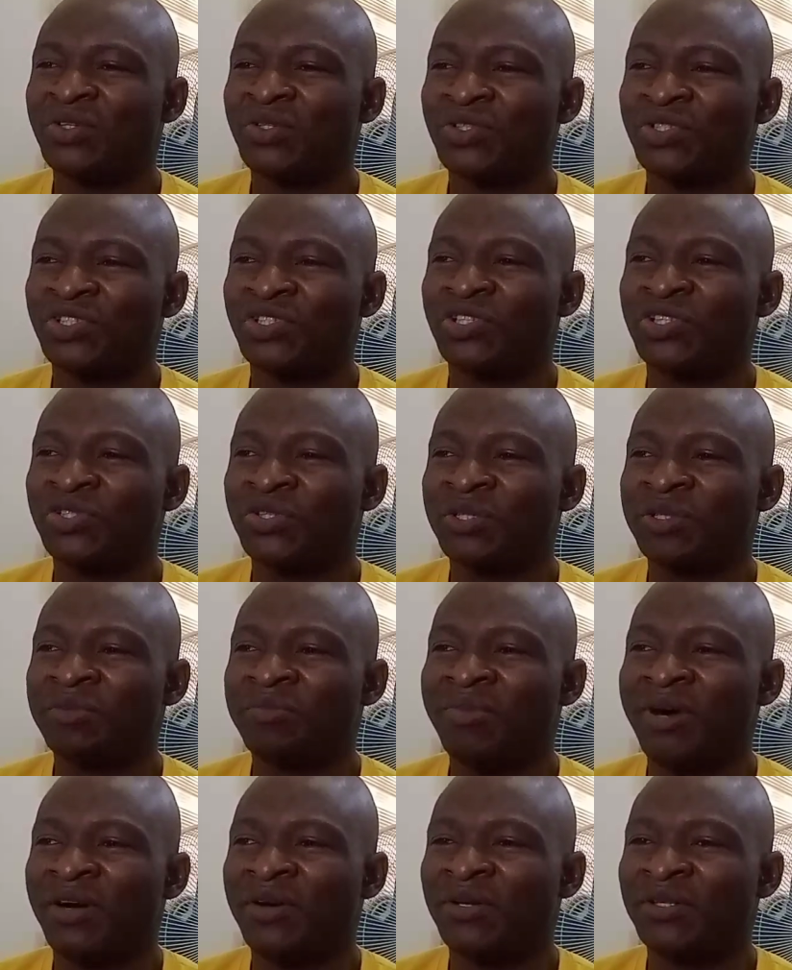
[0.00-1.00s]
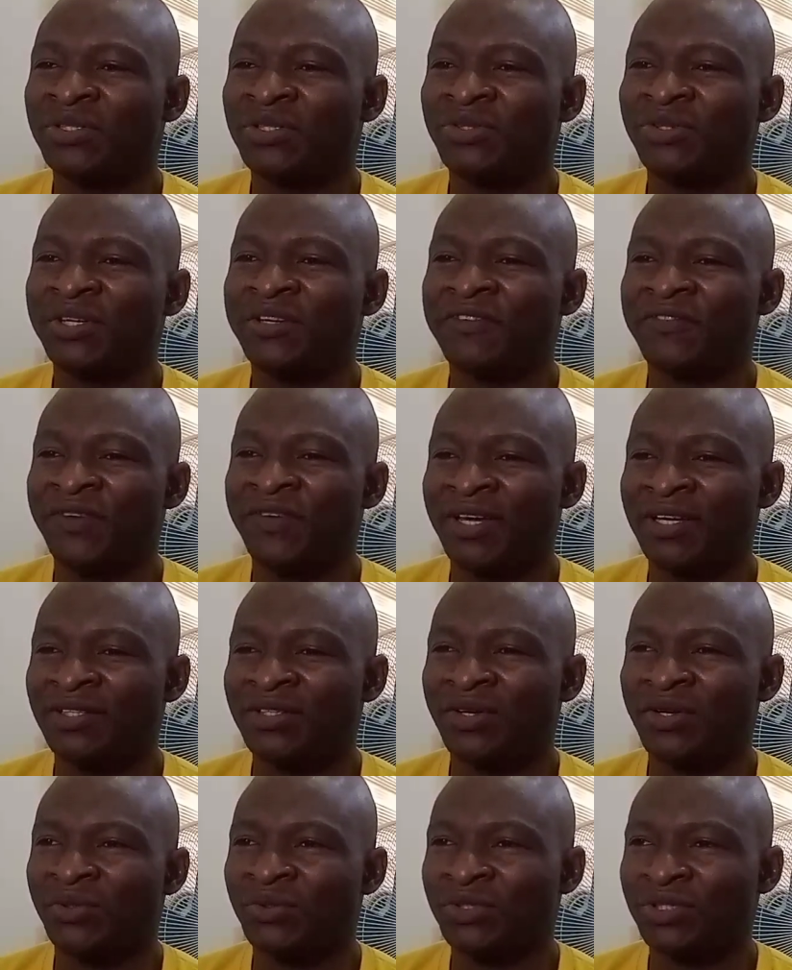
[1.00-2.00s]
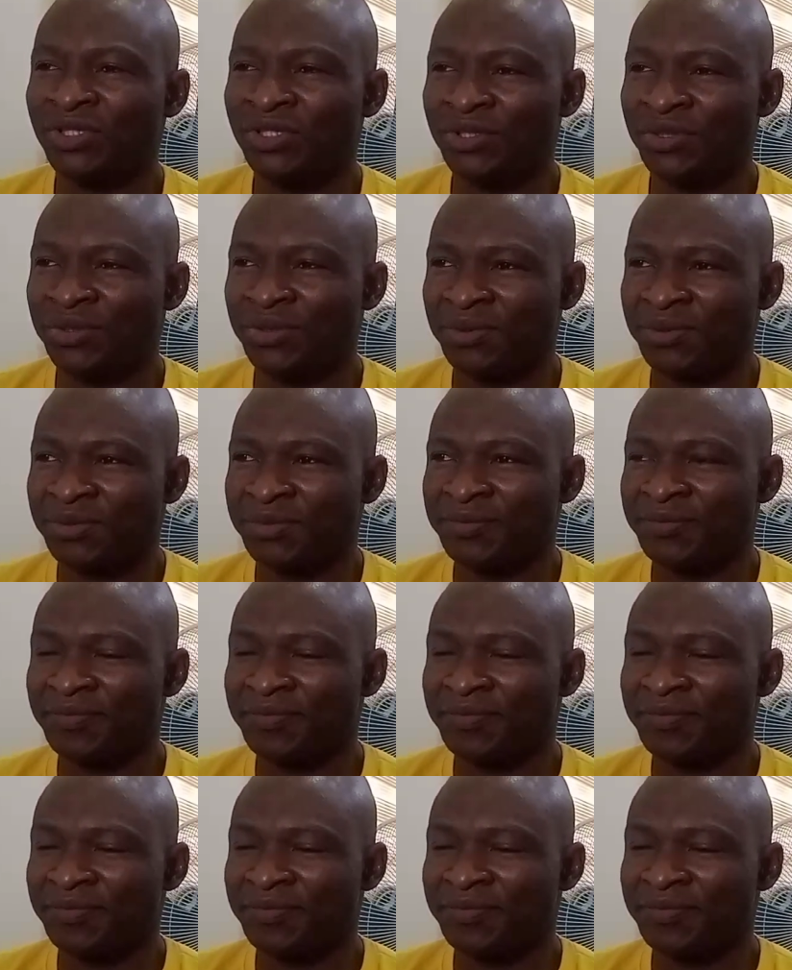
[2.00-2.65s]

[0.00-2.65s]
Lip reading: consideration in biological effect on tissue.